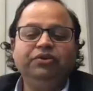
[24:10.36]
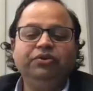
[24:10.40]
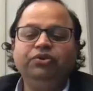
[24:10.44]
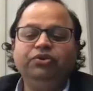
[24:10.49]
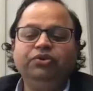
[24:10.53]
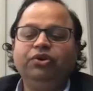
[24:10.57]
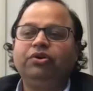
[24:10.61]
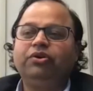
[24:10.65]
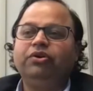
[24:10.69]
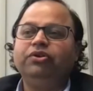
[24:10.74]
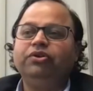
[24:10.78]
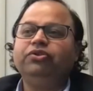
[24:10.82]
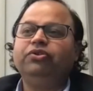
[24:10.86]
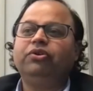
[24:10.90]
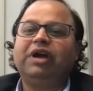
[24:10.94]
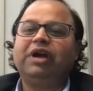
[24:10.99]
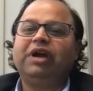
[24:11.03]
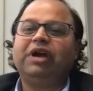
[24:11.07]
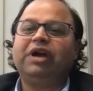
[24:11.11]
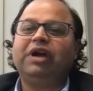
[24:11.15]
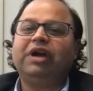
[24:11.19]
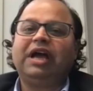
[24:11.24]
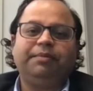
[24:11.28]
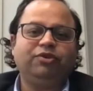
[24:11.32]
you, are you're,
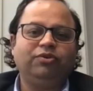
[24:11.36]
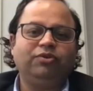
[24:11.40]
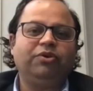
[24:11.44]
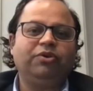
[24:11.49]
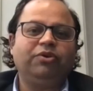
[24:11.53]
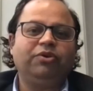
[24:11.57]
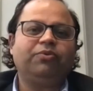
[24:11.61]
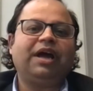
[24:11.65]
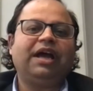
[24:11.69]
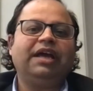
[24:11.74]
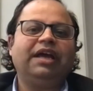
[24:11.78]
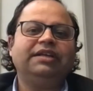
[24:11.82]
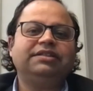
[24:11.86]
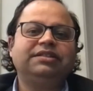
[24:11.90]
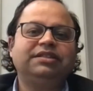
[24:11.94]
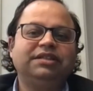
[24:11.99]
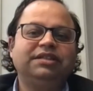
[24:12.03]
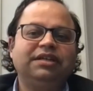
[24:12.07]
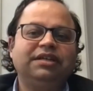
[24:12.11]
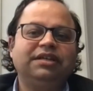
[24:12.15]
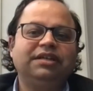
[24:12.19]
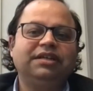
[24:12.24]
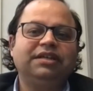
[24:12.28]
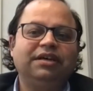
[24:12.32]
you're absolutely right.
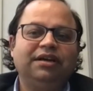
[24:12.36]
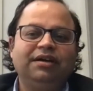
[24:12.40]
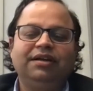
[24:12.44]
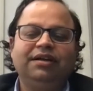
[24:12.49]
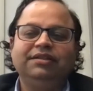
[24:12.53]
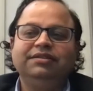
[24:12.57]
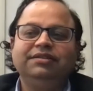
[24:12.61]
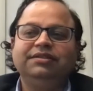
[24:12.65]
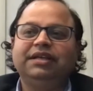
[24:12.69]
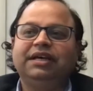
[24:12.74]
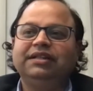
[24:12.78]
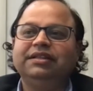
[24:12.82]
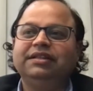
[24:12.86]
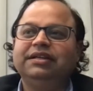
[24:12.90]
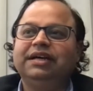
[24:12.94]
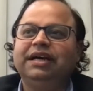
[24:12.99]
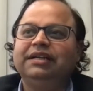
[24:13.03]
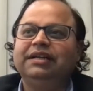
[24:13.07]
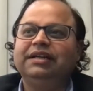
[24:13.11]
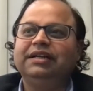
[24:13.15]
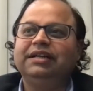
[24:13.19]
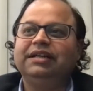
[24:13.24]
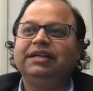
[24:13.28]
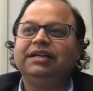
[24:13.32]
Uh, that
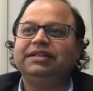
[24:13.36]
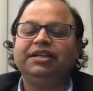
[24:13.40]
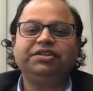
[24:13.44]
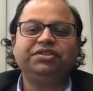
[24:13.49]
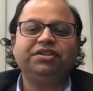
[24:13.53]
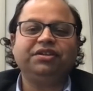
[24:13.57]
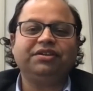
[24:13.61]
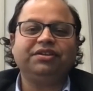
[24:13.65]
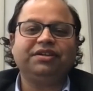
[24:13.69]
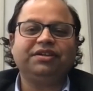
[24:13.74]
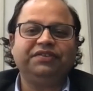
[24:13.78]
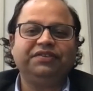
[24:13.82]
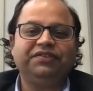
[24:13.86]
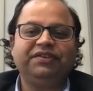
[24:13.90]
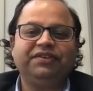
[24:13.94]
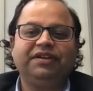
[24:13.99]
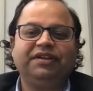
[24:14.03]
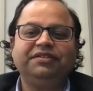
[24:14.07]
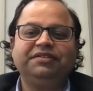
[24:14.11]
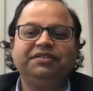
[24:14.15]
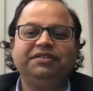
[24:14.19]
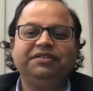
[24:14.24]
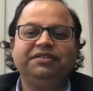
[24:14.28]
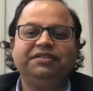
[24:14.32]
that initial
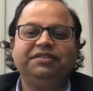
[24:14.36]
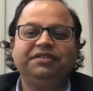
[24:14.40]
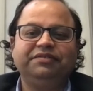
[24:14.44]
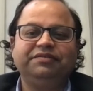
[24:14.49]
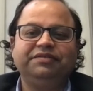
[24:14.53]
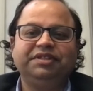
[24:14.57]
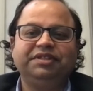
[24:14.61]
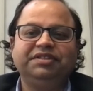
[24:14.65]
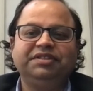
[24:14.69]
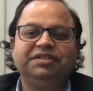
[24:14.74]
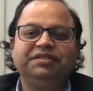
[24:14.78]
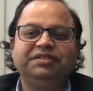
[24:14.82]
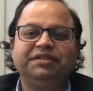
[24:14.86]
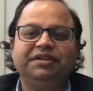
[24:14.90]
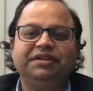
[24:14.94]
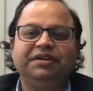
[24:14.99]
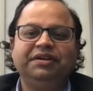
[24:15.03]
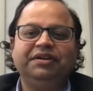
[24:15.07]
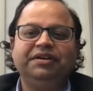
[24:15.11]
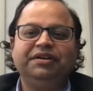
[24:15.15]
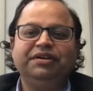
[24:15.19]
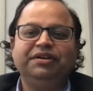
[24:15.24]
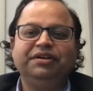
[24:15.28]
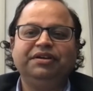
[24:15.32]
consulting service
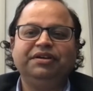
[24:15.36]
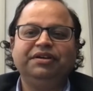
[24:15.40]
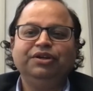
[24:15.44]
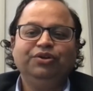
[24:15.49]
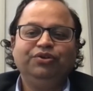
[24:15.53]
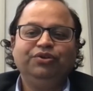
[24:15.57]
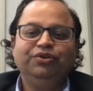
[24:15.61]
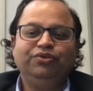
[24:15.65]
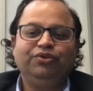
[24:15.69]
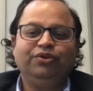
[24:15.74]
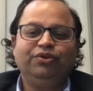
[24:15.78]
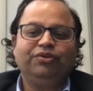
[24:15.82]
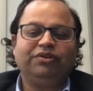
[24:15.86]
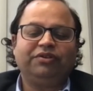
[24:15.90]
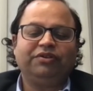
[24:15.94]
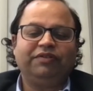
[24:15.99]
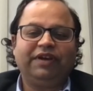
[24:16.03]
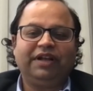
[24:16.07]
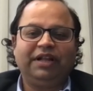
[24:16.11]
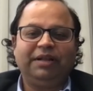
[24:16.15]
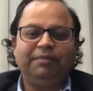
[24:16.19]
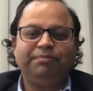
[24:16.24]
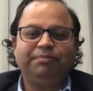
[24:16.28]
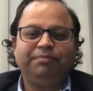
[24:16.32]
uh,
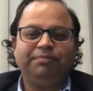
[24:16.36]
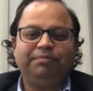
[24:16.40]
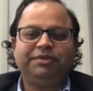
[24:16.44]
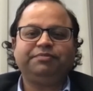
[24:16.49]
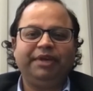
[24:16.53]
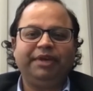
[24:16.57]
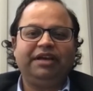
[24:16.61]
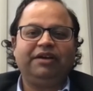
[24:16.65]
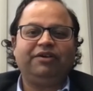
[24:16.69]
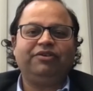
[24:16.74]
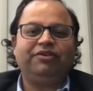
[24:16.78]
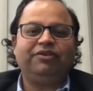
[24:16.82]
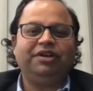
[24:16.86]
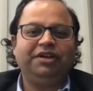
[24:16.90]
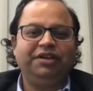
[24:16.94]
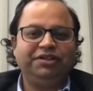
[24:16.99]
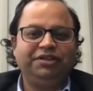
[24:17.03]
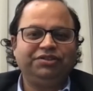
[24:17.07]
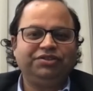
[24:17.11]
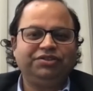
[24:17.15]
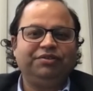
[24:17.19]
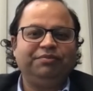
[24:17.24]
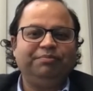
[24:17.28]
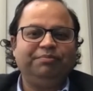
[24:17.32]
sort of helped us pay our
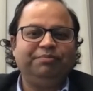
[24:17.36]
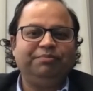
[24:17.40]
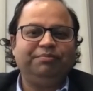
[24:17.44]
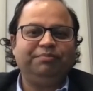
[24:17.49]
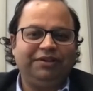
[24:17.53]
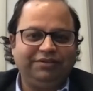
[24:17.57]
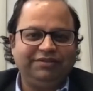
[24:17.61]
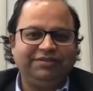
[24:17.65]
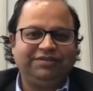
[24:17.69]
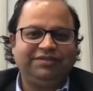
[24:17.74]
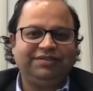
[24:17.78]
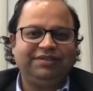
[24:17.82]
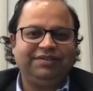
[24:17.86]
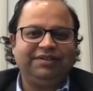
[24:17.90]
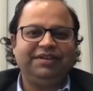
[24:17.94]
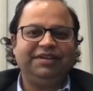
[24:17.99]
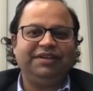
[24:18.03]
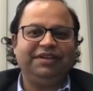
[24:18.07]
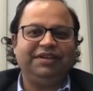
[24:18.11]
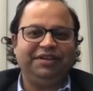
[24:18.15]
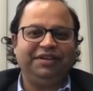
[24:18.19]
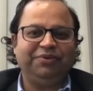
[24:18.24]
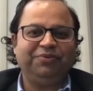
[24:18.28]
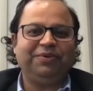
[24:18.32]
initial bills
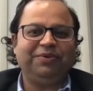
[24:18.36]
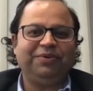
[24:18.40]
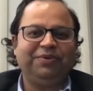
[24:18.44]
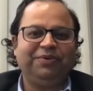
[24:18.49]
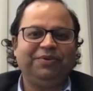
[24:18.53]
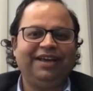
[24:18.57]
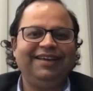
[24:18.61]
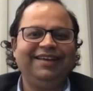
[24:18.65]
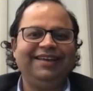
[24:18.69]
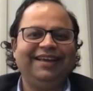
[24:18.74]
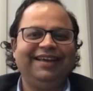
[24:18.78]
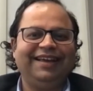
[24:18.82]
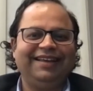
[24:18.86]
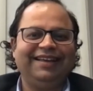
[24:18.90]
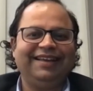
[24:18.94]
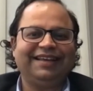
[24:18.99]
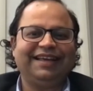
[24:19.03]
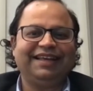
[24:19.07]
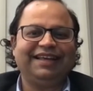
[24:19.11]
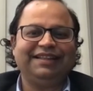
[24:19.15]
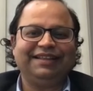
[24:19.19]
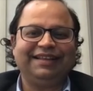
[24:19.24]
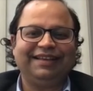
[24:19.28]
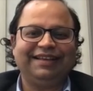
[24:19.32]
uh, in a way,
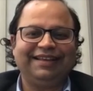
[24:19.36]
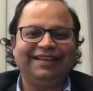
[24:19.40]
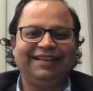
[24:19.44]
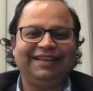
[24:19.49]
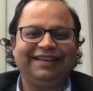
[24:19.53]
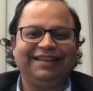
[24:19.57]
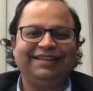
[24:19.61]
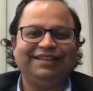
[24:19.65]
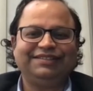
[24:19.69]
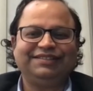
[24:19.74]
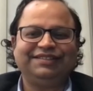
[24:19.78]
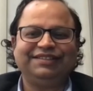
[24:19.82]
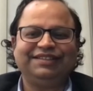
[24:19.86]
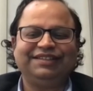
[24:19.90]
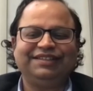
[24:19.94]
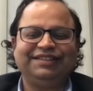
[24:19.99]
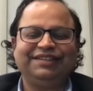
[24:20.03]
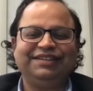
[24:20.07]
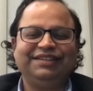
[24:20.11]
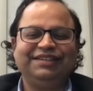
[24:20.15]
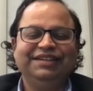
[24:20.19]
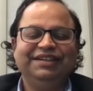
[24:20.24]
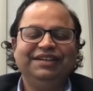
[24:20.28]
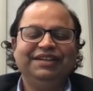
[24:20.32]
and and the, and that
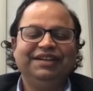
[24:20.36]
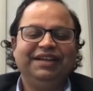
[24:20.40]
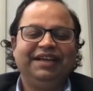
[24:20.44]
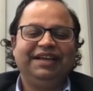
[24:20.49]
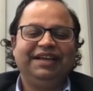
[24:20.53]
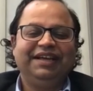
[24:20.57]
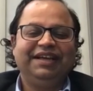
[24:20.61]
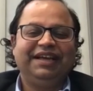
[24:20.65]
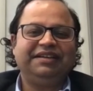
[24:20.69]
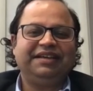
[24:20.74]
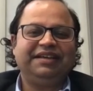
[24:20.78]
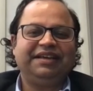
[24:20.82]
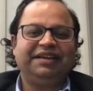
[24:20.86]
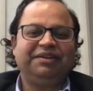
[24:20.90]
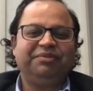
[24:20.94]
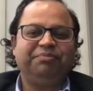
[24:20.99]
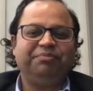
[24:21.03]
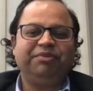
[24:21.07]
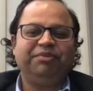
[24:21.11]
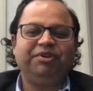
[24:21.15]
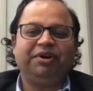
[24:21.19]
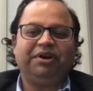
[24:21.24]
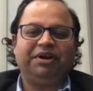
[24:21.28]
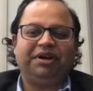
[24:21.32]
uh, and
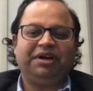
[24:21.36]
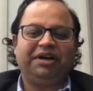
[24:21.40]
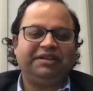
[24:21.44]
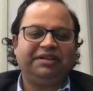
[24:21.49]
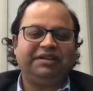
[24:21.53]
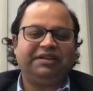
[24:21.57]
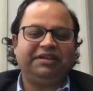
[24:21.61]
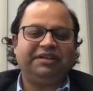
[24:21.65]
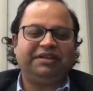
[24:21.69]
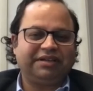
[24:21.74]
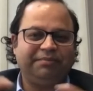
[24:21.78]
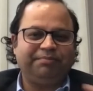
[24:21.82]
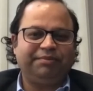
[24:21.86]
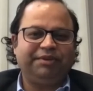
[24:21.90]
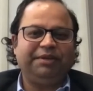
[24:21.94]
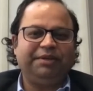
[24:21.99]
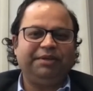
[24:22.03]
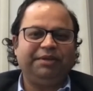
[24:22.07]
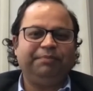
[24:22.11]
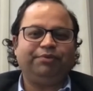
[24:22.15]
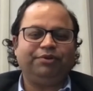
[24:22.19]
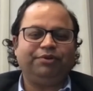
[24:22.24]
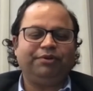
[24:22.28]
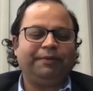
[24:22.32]
and uh, our
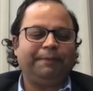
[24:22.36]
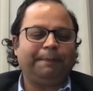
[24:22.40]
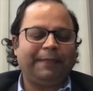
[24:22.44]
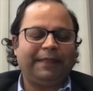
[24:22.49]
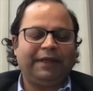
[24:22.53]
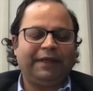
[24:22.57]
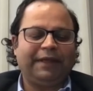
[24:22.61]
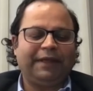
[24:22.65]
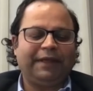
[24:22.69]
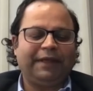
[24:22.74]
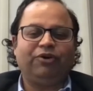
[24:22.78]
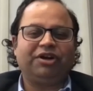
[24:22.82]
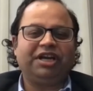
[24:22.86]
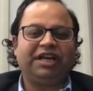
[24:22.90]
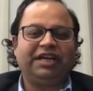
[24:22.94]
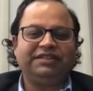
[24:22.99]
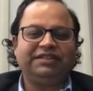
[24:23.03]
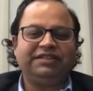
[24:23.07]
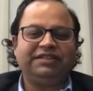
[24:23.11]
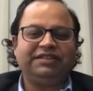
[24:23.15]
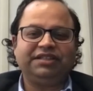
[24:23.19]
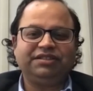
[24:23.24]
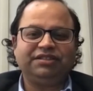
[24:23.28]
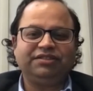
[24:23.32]
company um,
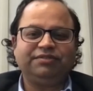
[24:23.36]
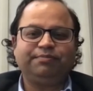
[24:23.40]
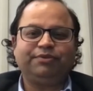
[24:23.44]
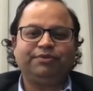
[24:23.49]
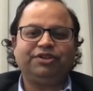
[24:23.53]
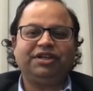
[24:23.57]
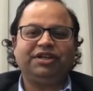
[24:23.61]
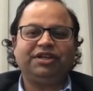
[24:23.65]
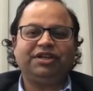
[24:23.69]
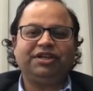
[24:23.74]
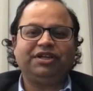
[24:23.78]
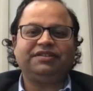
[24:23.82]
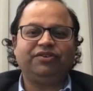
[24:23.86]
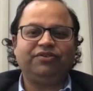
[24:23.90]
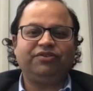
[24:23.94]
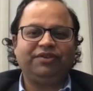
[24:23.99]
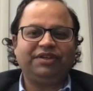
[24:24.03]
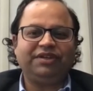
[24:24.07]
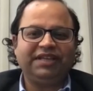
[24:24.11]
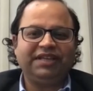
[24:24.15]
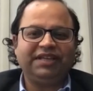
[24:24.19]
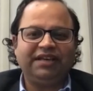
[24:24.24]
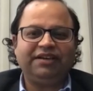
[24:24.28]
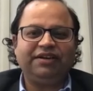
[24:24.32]
organizations putting us on
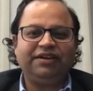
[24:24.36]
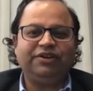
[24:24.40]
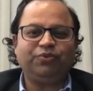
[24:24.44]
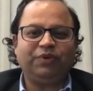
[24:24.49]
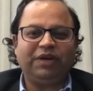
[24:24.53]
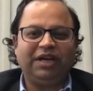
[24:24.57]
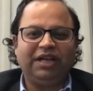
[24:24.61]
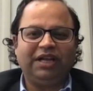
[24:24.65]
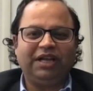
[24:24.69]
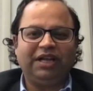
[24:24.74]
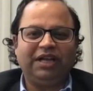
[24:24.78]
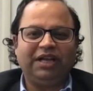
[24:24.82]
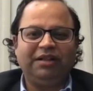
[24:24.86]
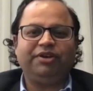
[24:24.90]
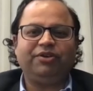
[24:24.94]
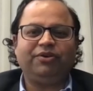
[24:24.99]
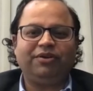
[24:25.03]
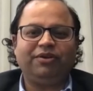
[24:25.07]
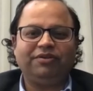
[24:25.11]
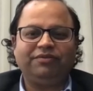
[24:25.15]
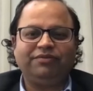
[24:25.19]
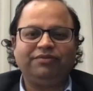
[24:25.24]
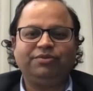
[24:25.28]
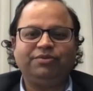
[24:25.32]
retainer to help
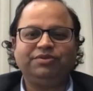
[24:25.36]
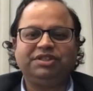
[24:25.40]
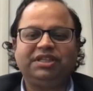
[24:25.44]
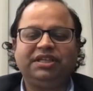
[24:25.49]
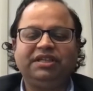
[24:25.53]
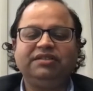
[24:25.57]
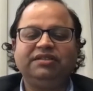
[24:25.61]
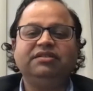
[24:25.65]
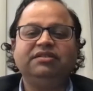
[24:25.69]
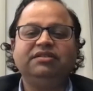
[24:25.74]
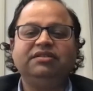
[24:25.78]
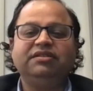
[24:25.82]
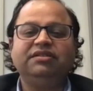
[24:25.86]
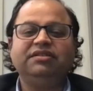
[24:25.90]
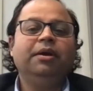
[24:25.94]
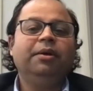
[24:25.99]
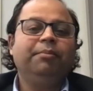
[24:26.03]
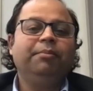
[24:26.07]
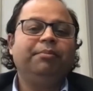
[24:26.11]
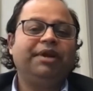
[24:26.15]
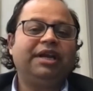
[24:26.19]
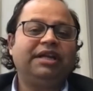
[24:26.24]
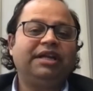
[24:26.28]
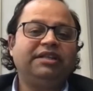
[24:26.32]
and all of those things.
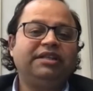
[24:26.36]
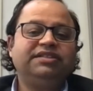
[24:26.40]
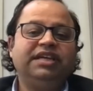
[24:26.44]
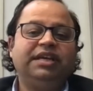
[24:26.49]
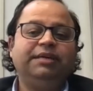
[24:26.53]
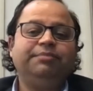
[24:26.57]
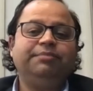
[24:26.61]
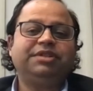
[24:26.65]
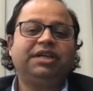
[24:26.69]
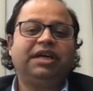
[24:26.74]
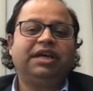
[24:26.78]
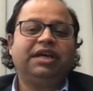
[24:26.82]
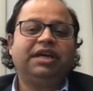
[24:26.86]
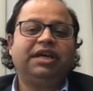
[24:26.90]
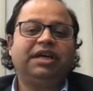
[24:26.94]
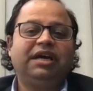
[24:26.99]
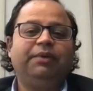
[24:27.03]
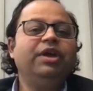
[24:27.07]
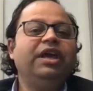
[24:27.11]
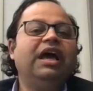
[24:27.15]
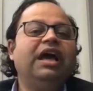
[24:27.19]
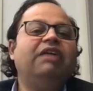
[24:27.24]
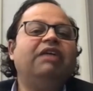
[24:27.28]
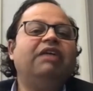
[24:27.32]
But at the same
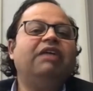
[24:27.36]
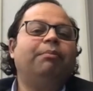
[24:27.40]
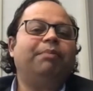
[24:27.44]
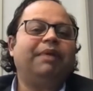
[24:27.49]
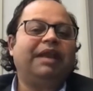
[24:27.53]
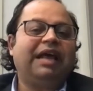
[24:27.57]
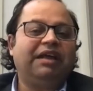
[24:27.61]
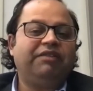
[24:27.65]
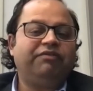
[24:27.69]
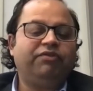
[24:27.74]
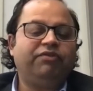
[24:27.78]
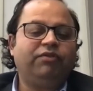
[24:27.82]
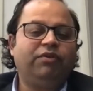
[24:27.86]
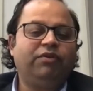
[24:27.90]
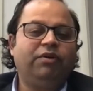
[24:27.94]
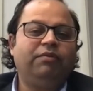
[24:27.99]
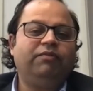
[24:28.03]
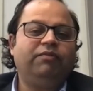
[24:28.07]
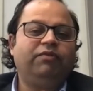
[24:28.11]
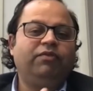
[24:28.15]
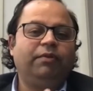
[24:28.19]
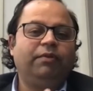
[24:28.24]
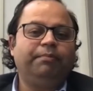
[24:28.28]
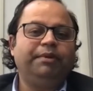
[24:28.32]
time, we have a
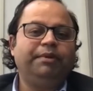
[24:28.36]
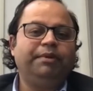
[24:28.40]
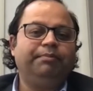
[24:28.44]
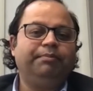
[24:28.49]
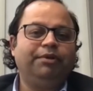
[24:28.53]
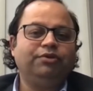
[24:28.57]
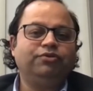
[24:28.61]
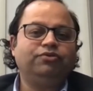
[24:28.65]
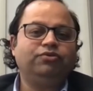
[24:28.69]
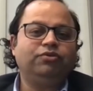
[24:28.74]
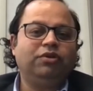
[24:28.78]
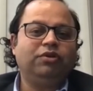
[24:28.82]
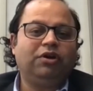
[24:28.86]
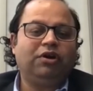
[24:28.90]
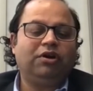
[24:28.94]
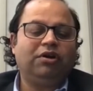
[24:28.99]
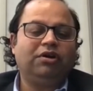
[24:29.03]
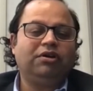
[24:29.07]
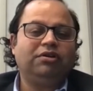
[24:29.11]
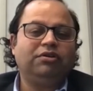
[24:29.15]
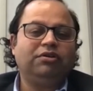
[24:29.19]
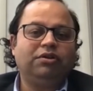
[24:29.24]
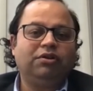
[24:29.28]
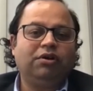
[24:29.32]
platform for people to
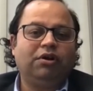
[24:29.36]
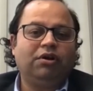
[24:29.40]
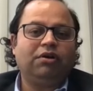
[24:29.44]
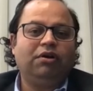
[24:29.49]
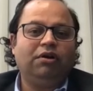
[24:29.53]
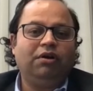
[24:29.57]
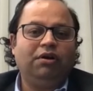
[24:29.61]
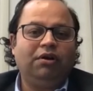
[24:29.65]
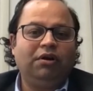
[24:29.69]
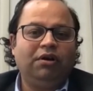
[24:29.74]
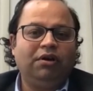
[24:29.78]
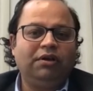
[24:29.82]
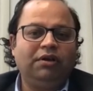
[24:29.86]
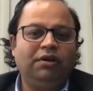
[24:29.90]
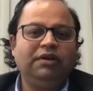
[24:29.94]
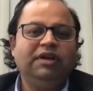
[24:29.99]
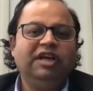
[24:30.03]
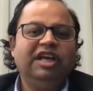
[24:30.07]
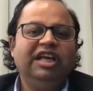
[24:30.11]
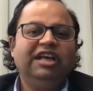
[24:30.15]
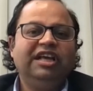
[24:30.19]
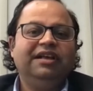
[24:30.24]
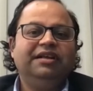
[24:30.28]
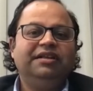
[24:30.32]
log log on,
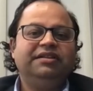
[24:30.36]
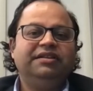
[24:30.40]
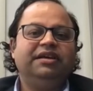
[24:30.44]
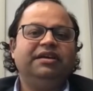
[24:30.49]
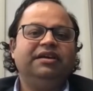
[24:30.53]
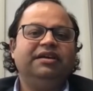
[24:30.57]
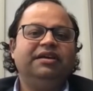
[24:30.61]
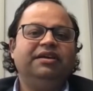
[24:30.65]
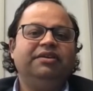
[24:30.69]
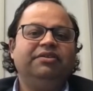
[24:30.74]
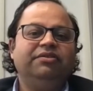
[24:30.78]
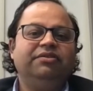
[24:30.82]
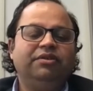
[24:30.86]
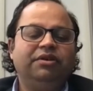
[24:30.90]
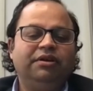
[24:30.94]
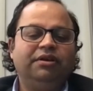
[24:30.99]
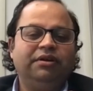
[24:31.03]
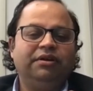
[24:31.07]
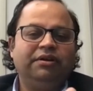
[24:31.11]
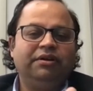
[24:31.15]
their